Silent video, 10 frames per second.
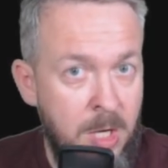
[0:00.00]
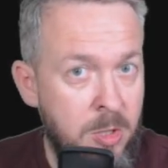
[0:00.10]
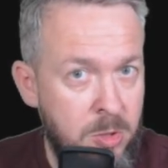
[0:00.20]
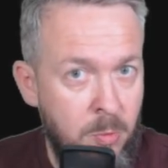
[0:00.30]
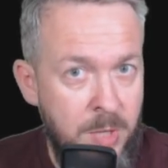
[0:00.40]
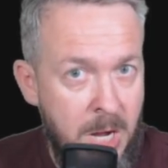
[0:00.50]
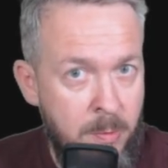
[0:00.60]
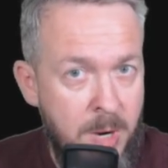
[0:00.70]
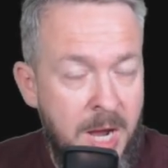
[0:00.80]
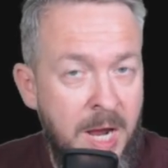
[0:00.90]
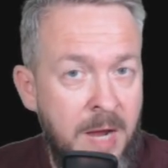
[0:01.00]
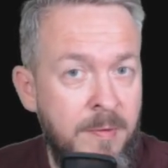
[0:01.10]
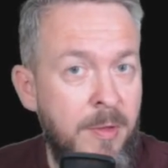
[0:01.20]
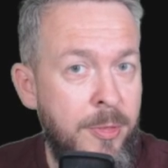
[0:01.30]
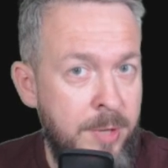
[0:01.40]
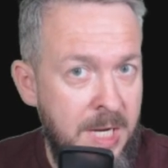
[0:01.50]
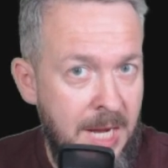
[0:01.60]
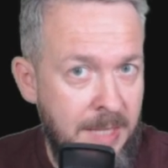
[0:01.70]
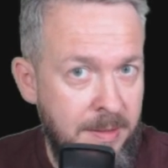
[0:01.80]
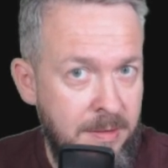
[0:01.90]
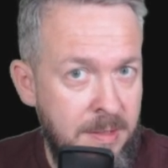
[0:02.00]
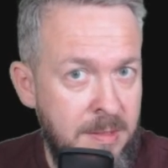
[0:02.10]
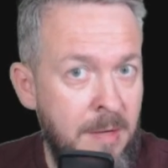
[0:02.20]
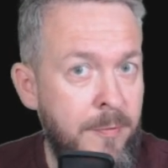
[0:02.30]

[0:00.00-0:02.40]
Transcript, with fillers: So now I have three entities